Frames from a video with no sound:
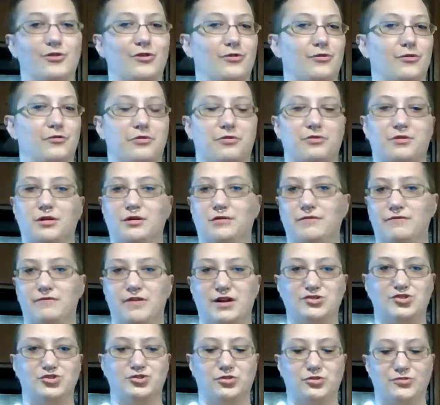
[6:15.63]
earthy
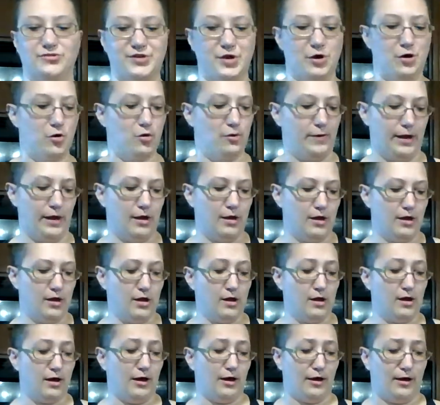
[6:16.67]
vegetal tone.
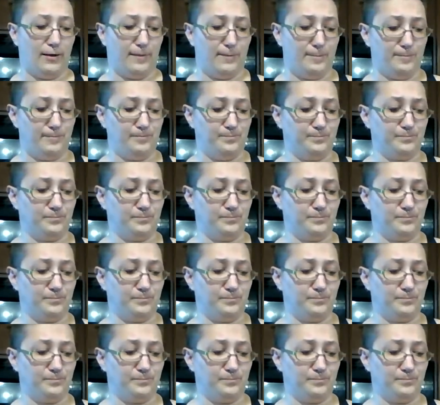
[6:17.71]
Um,